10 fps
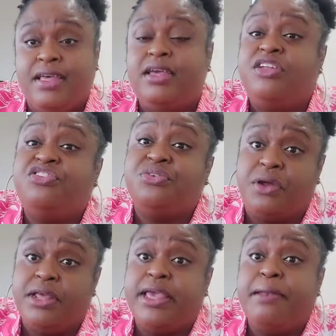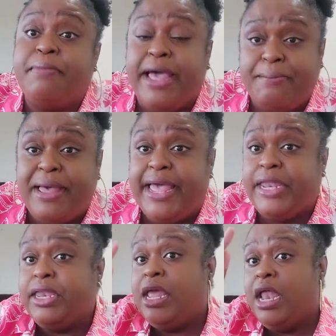It surely can buy
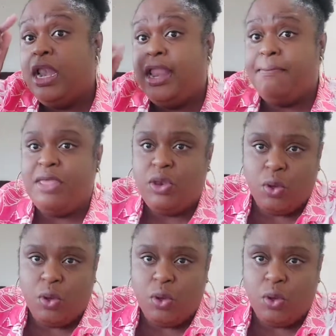mine. Let me